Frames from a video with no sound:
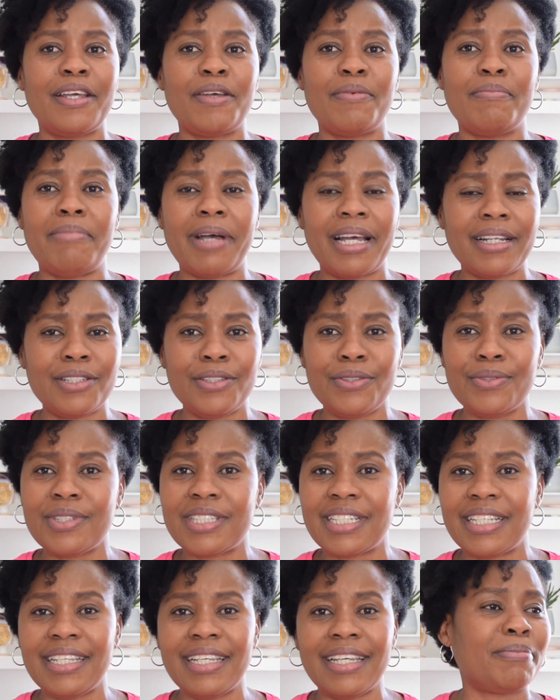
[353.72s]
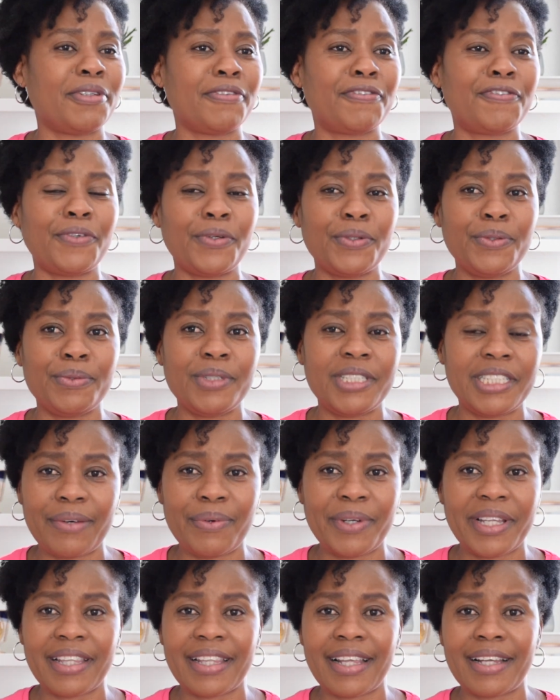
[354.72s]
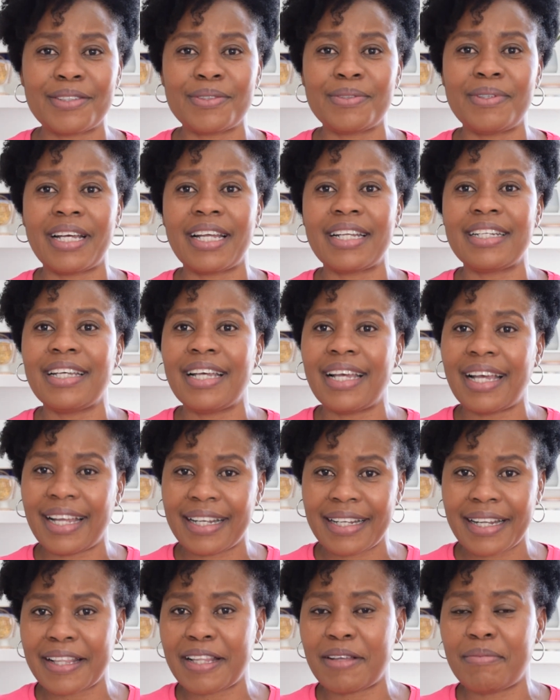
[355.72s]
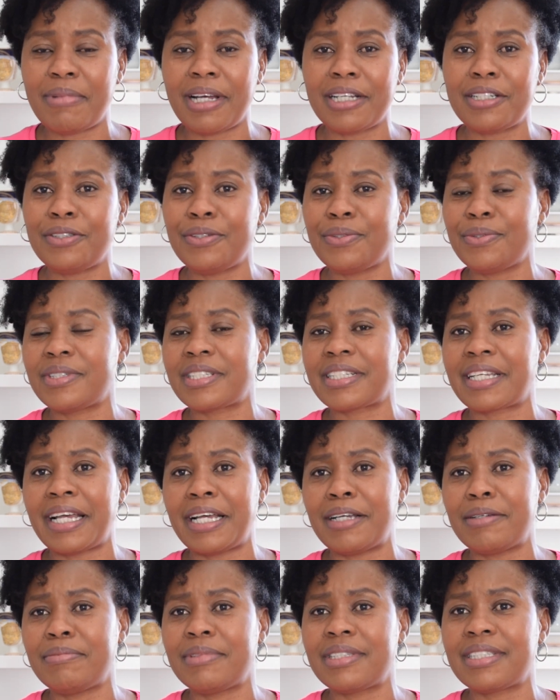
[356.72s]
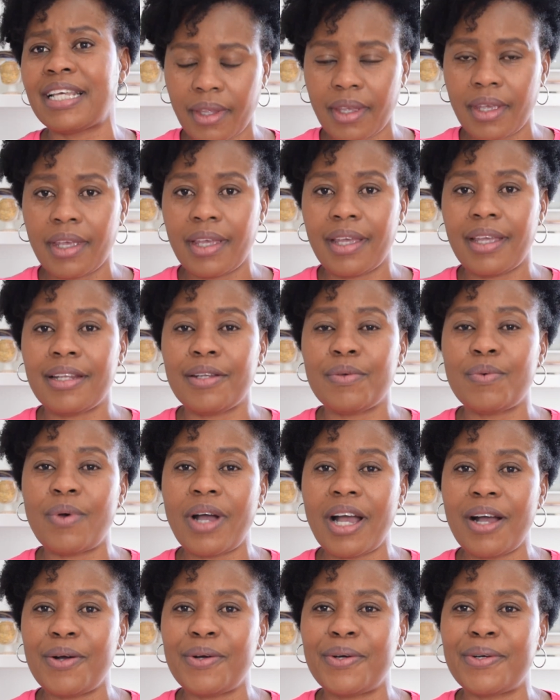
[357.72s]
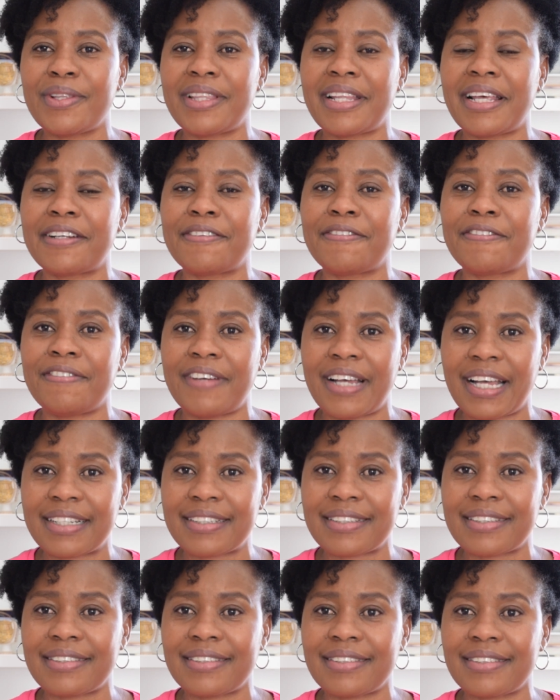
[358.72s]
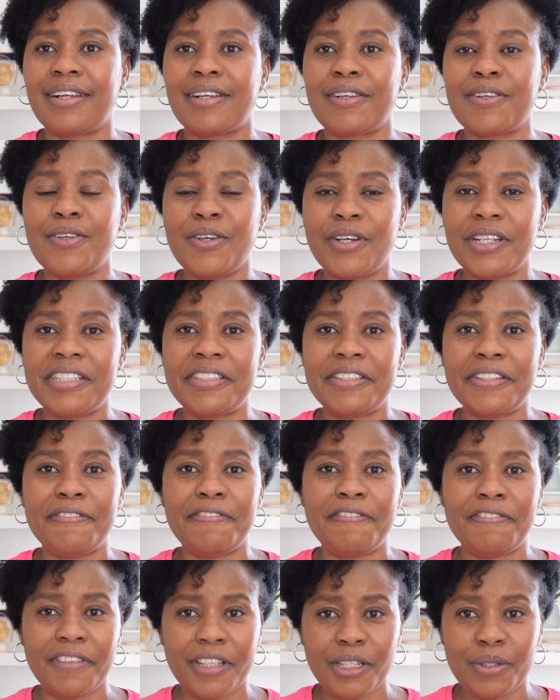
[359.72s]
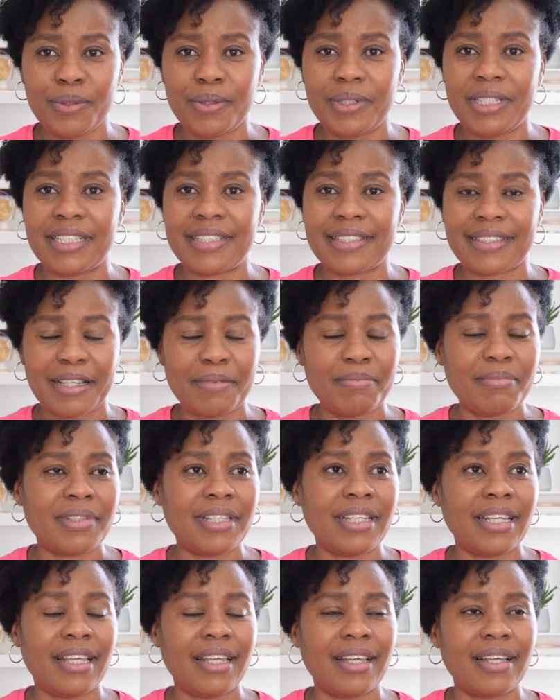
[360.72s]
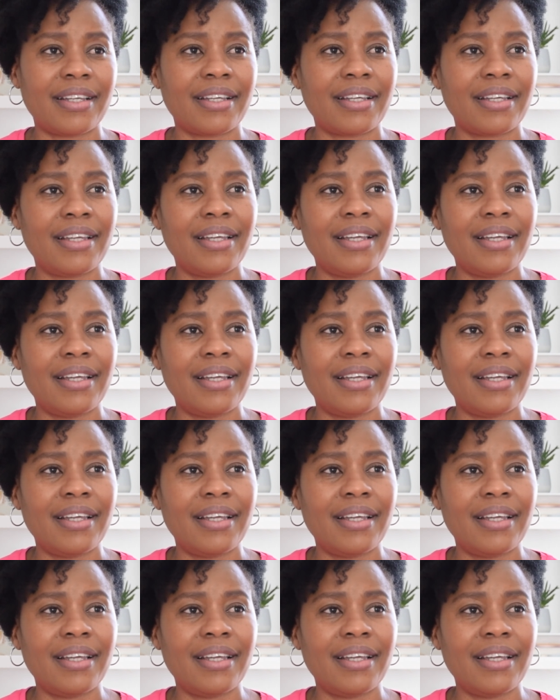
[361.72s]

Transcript: Bad news here, before you deal with that one, another bad news comes. And while on that fast, God revealed something.